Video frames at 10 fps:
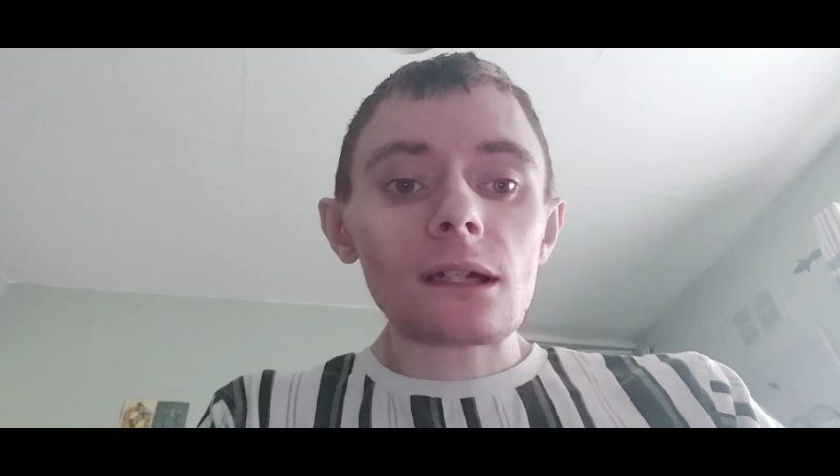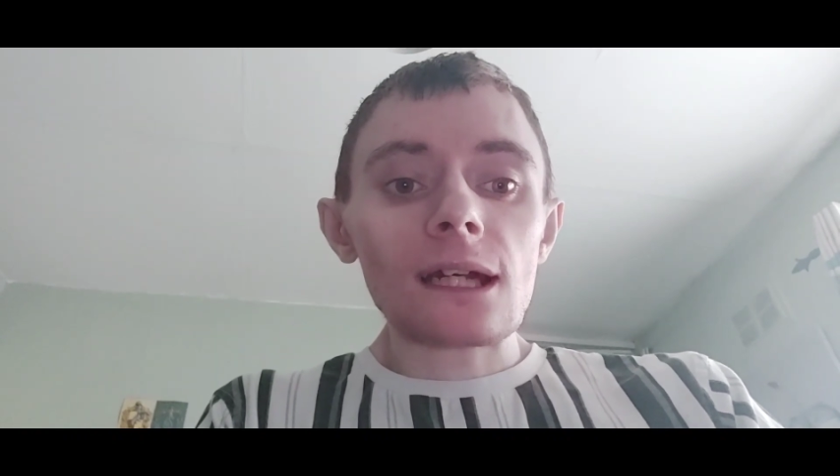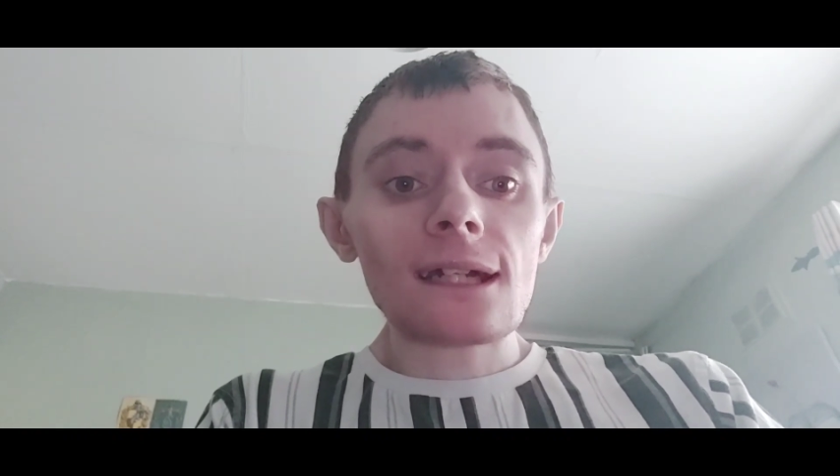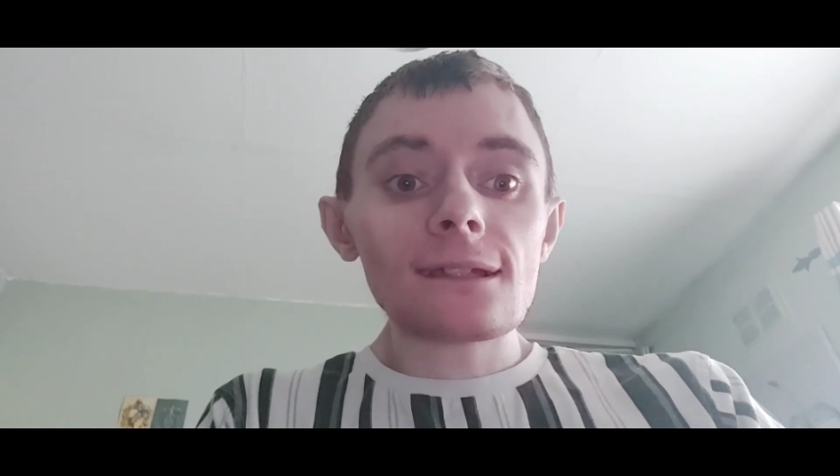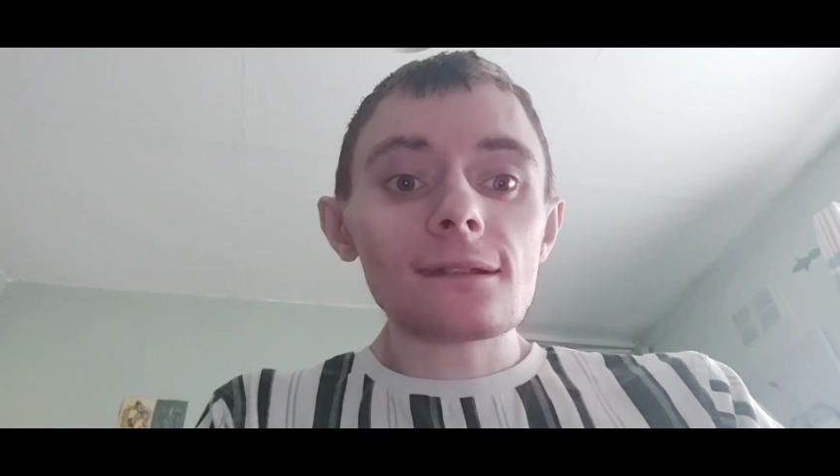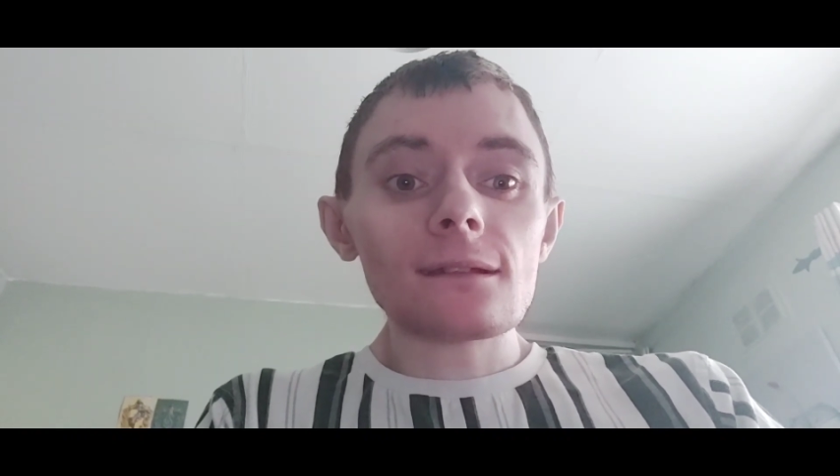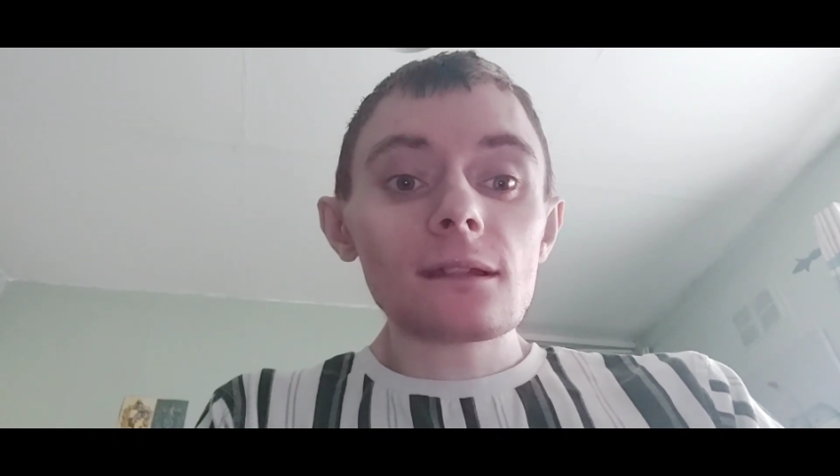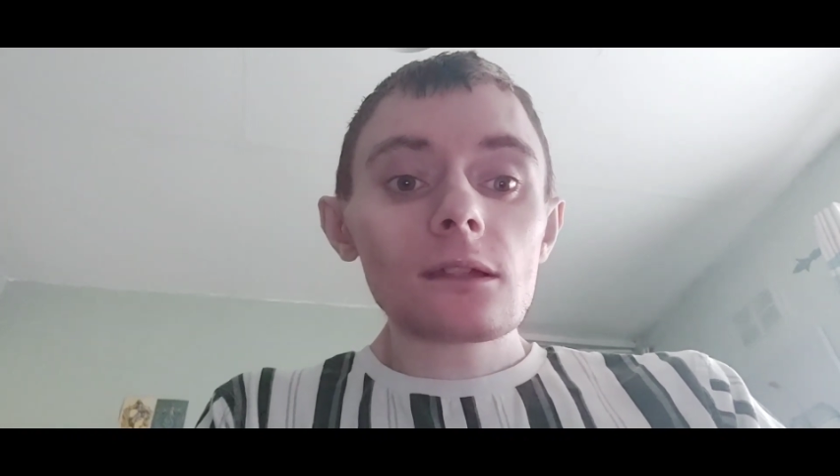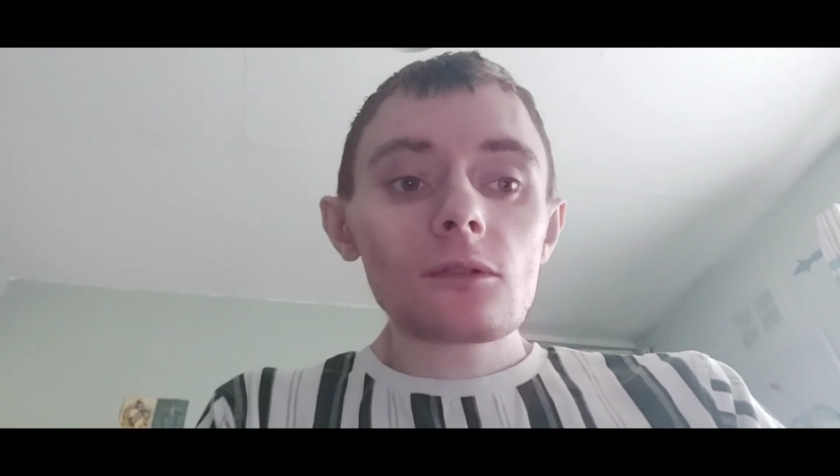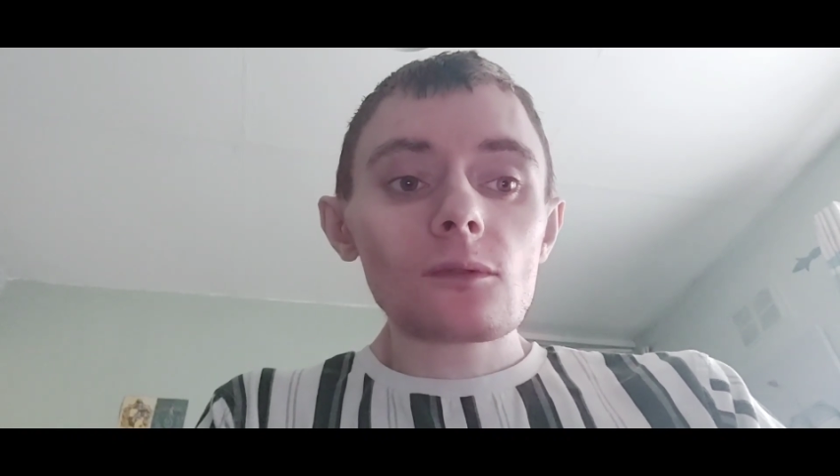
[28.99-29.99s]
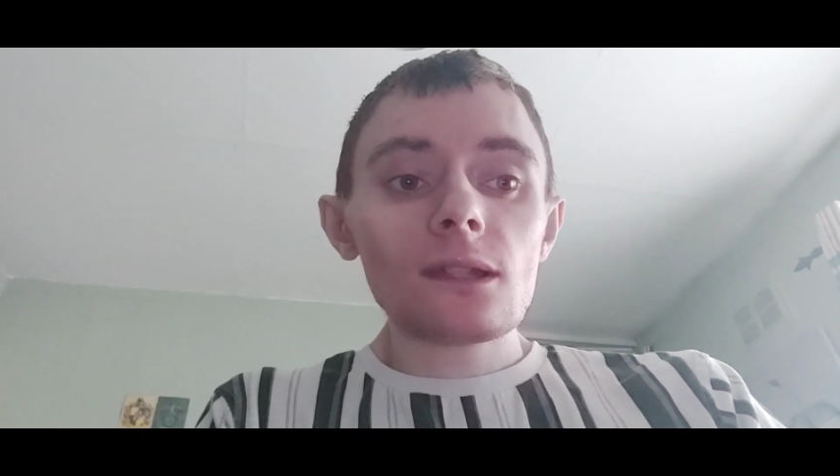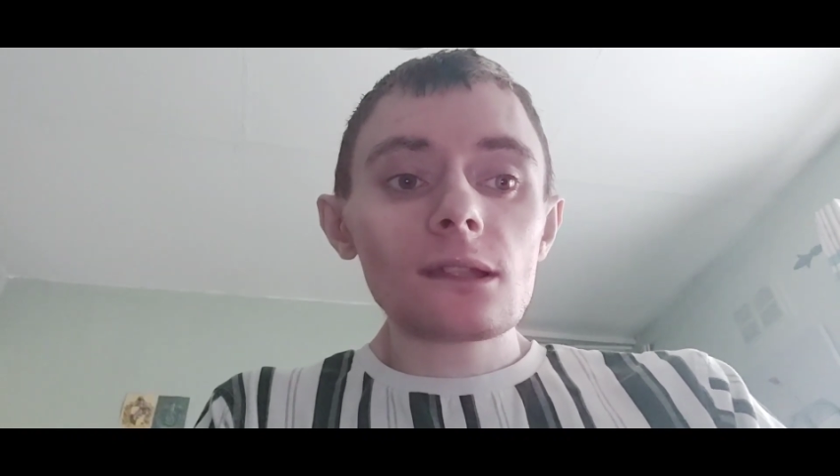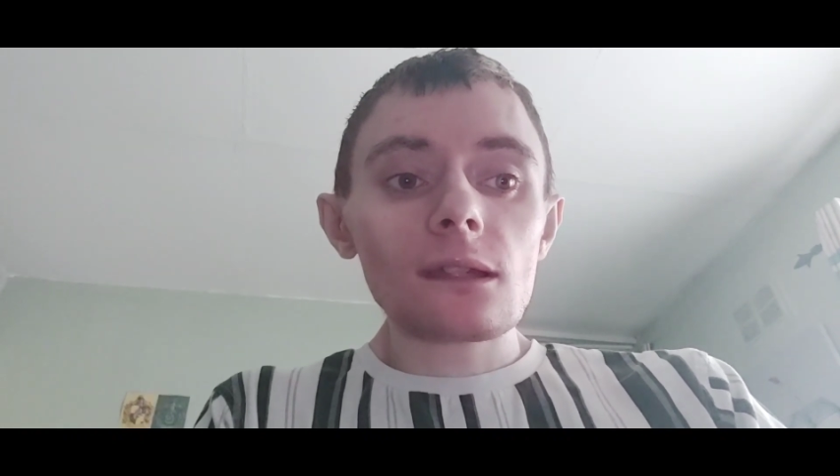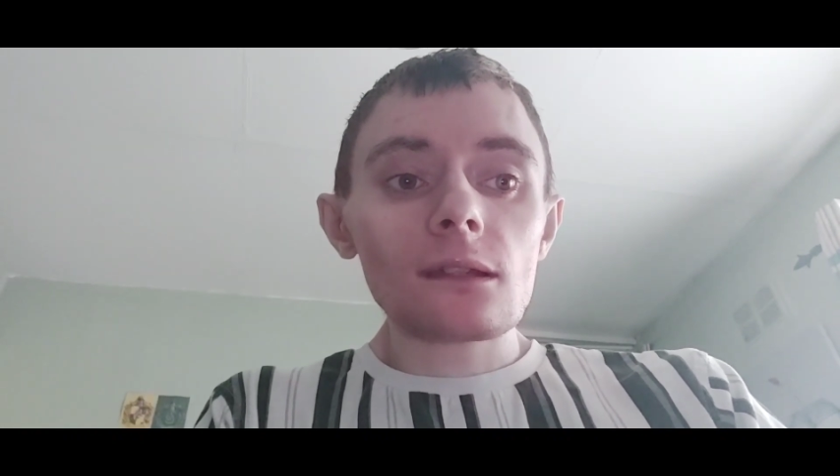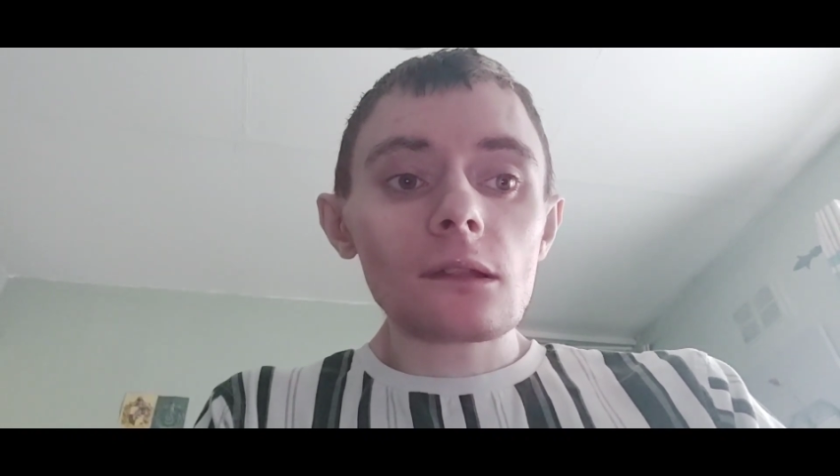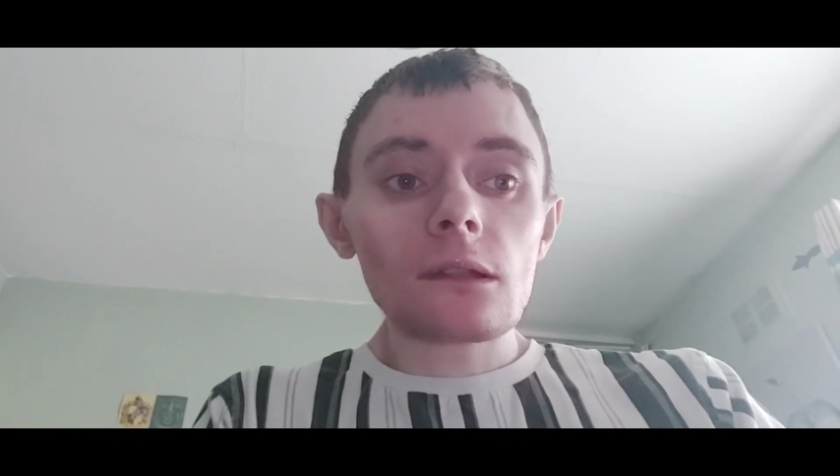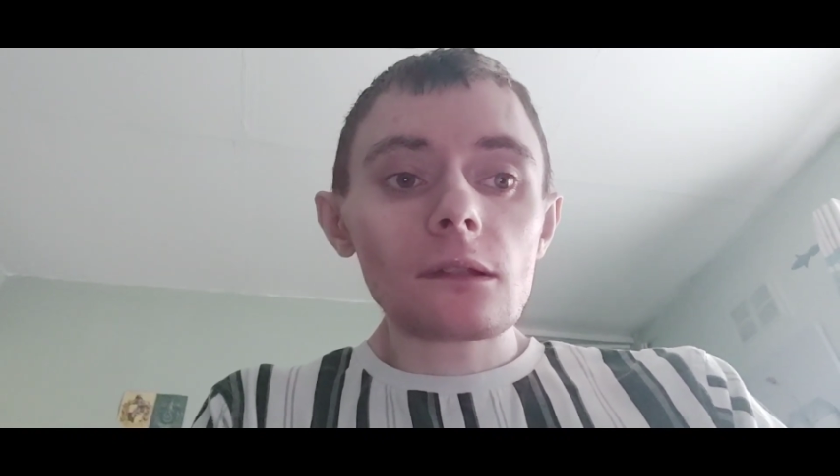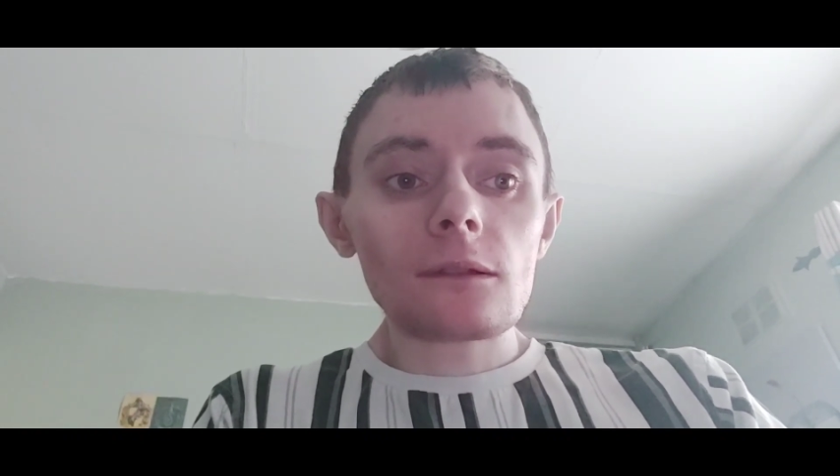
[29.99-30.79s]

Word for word: lion. So here it is.